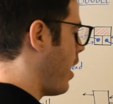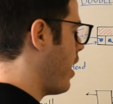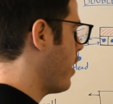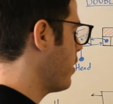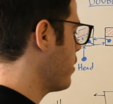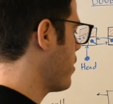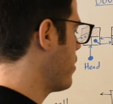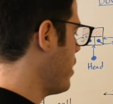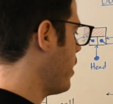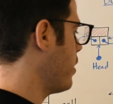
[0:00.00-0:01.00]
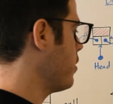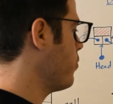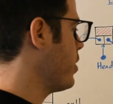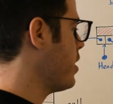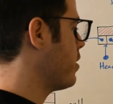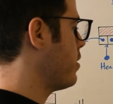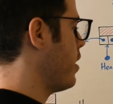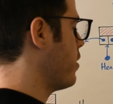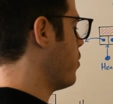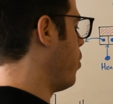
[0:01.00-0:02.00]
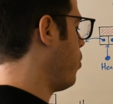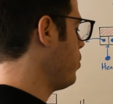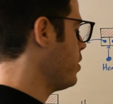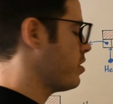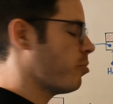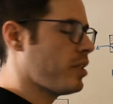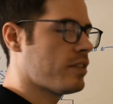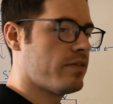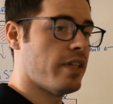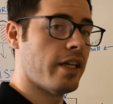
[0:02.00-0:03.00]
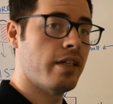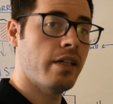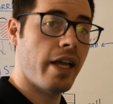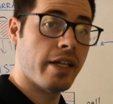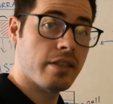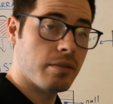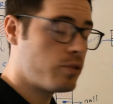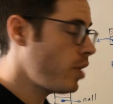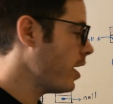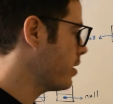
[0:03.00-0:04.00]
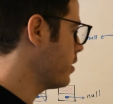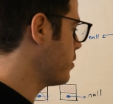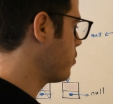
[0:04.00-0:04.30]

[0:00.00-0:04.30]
And then we need to take the oldest piece of data and subtract it.